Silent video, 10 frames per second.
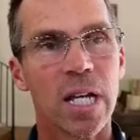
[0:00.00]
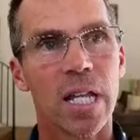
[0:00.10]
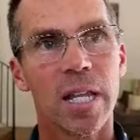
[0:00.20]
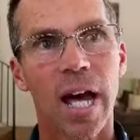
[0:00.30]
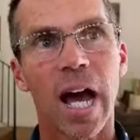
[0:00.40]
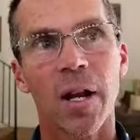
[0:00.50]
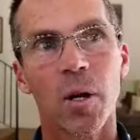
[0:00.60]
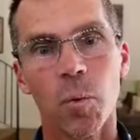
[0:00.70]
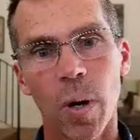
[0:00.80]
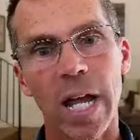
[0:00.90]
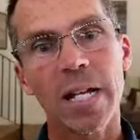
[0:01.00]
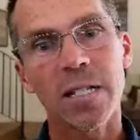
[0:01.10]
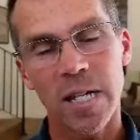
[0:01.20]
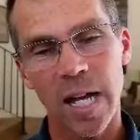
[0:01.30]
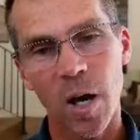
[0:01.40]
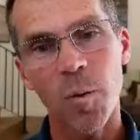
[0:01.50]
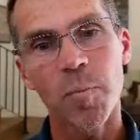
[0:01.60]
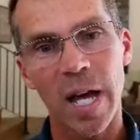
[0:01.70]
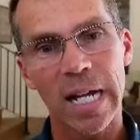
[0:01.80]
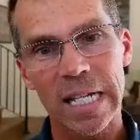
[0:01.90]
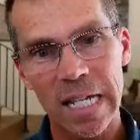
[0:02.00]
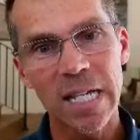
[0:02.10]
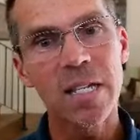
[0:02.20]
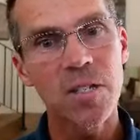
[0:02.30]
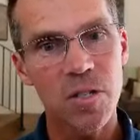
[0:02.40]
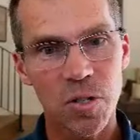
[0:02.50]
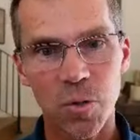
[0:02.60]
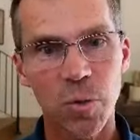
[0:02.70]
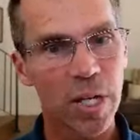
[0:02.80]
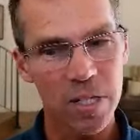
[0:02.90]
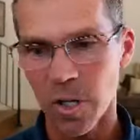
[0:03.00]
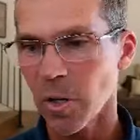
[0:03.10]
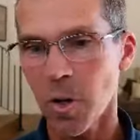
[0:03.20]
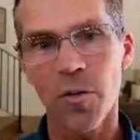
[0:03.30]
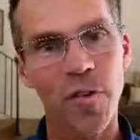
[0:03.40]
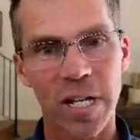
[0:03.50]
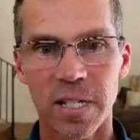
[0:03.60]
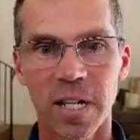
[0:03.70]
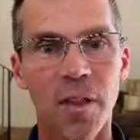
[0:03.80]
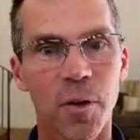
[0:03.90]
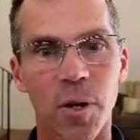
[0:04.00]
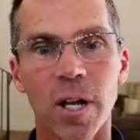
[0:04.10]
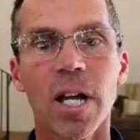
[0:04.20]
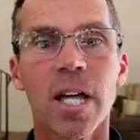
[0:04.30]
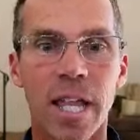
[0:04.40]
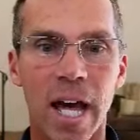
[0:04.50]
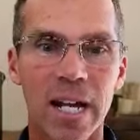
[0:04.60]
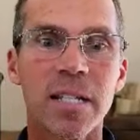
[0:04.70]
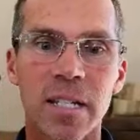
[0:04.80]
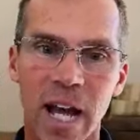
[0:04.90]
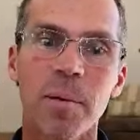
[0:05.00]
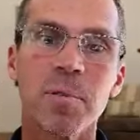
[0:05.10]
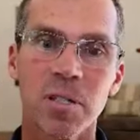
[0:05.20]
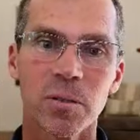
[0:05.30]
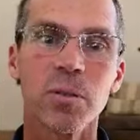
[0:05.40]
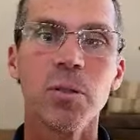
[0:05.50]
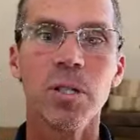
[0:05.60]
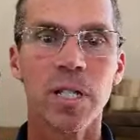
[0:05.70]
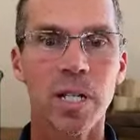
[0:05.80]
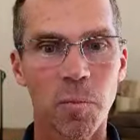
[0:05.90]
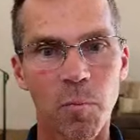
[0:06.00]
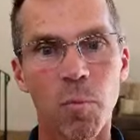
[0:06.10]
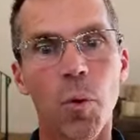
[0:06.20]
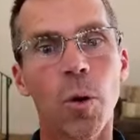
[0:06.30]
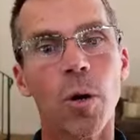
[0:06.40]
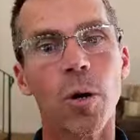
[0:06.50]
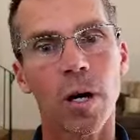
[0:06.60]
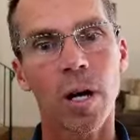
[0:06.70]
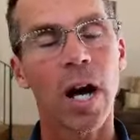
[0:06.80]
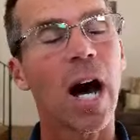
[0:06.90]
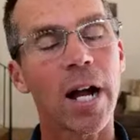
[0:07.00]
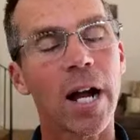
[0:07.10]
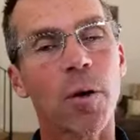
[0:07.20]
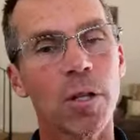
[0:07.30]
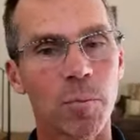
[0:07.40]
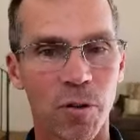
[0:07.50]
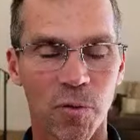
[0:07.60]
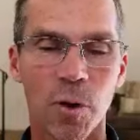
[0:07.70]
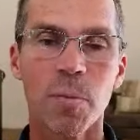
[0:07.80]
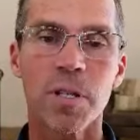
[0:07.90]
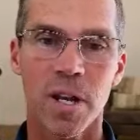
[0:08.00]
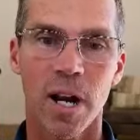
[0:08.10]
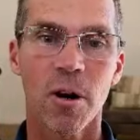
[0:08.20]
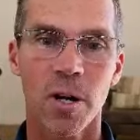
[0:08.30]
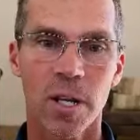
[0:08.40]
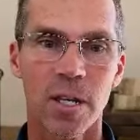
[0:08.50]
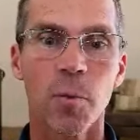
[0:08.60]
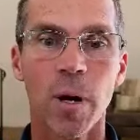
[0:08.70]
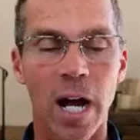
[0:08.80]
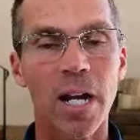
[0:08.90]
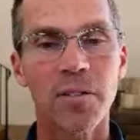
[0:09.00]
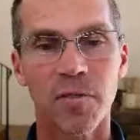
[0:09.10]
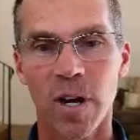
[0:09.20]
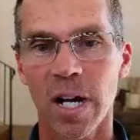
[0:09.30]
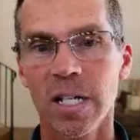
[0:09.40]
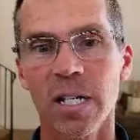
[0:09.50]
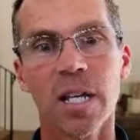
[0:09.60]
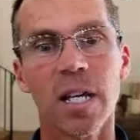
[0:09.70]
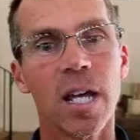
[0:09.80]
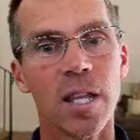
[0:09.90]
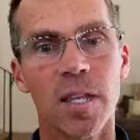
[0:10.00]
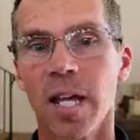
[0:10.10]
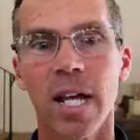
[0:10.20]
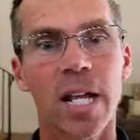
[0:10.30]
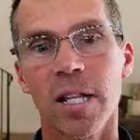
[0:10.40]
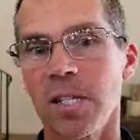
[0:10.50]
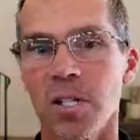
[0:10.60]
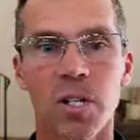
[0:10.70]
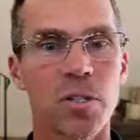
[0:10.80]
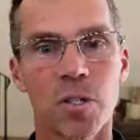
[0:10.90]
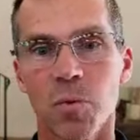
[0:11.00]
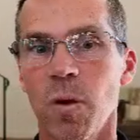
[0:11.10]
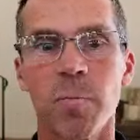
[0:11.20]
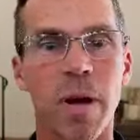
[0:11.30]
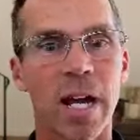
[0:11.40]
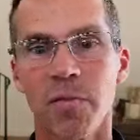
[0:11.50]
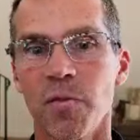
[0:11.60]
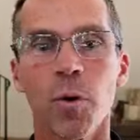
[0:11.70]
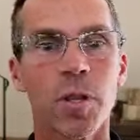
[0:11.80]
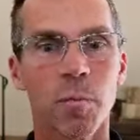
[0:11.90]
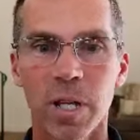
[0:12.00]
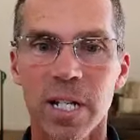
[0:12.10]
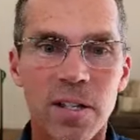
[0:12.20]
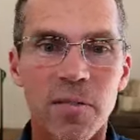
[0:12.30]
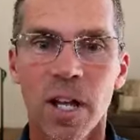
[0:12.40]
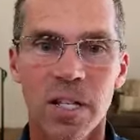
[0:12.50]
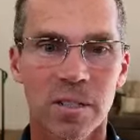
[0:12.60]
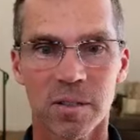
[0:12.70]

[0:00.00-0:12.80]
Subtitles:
that a way to help that is to let's all go fight together. That is absolutely more higher on the performance hierarchy, the way I define it, than, hey, let's all just run back and forth and play defense.